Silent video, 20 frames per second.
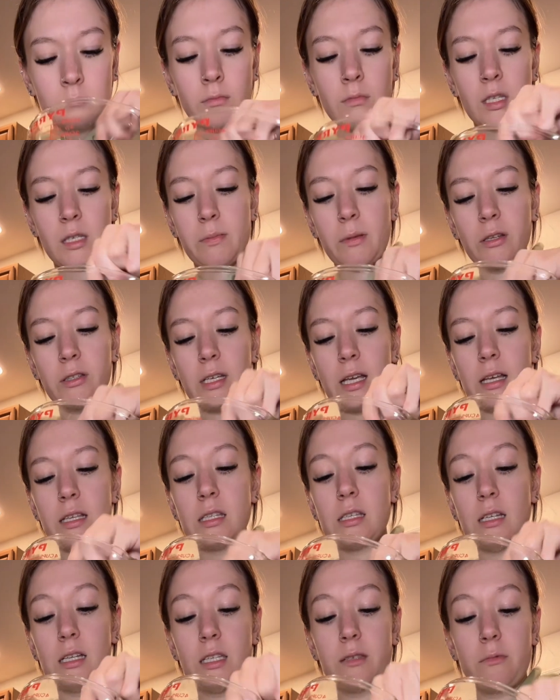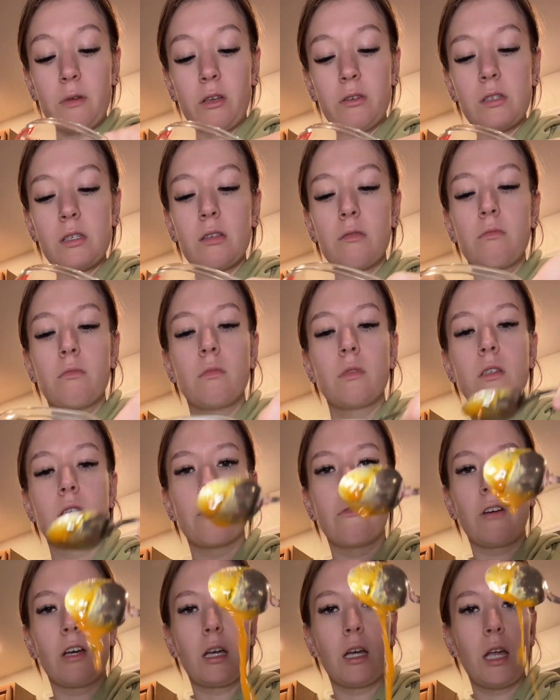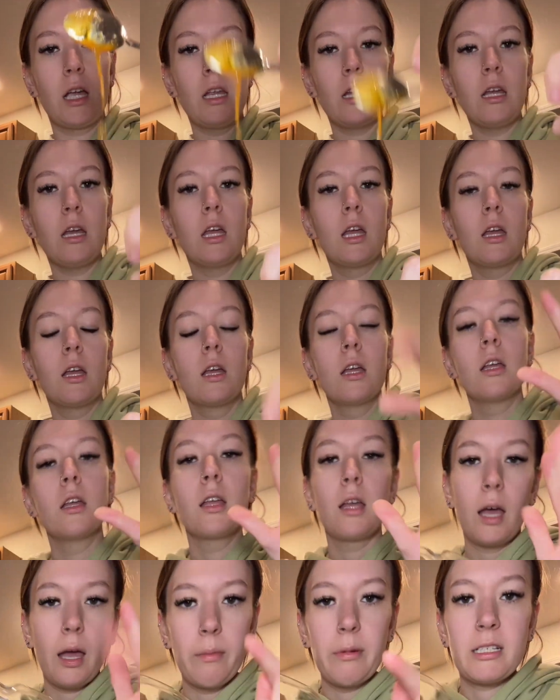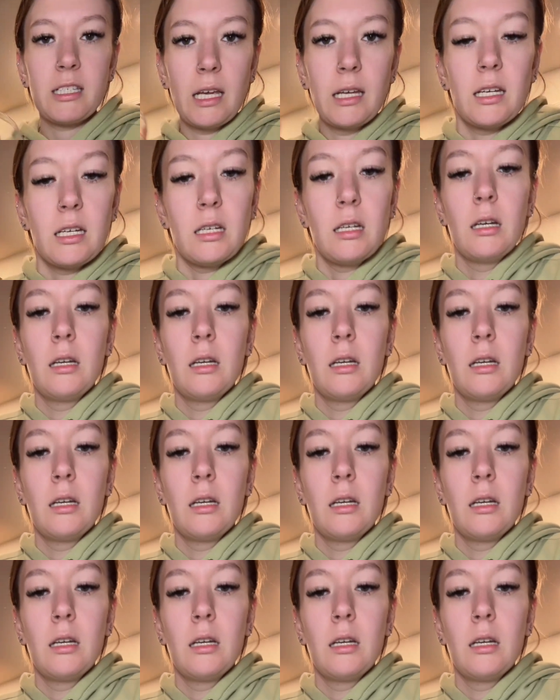Smell test, it smells divine. I'm excited.